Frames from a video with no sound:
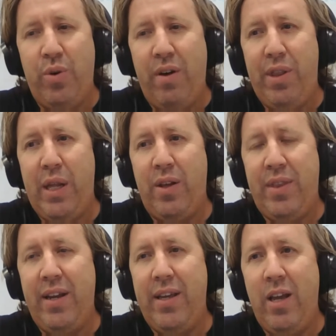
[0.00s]
and everything like
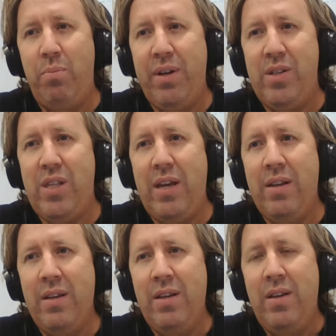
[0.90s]
that again, but is there
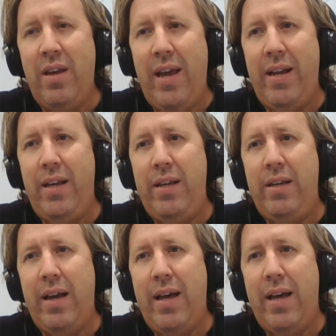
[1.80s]
any...